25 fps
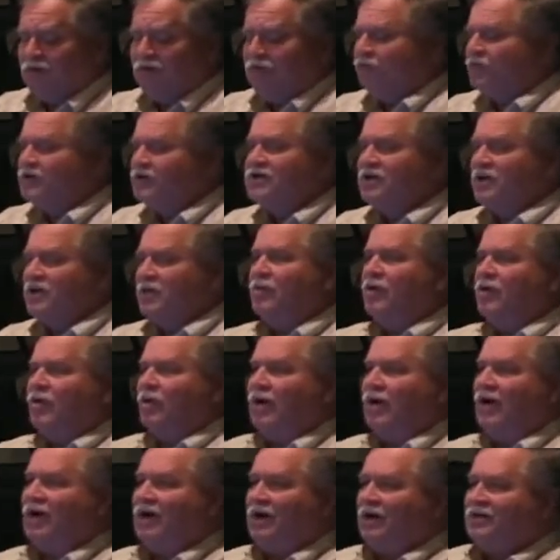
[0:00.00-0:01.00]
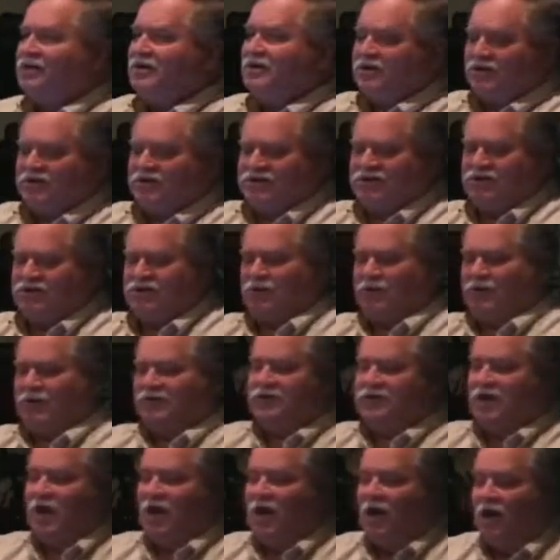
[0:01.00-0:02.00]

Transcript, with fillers: And the reason I'm going into this is because